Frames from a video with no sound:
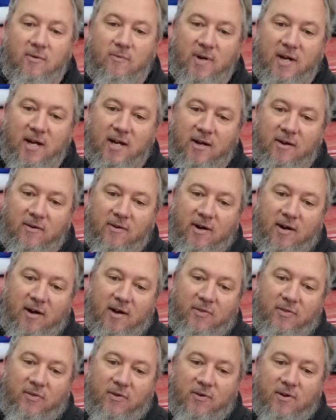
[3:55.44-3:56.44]
where
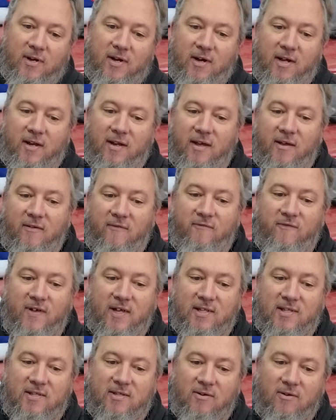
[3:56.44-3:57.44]
I thought I'd
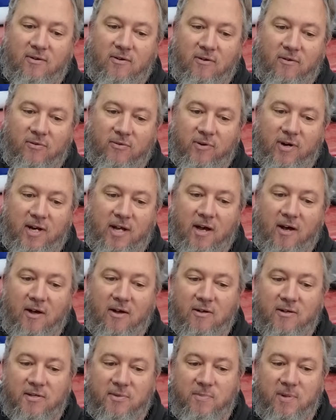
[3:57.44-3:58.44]
fixed all 3
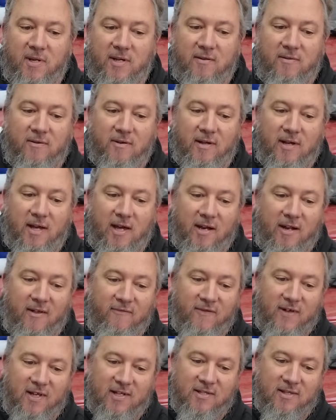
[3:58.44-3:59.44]
holes, but only
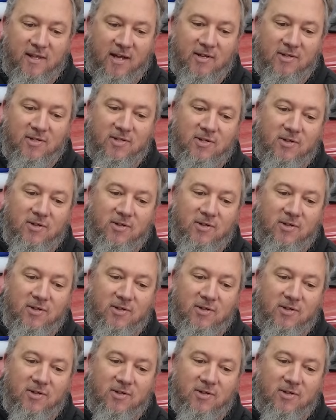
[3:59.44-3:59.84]
fixed those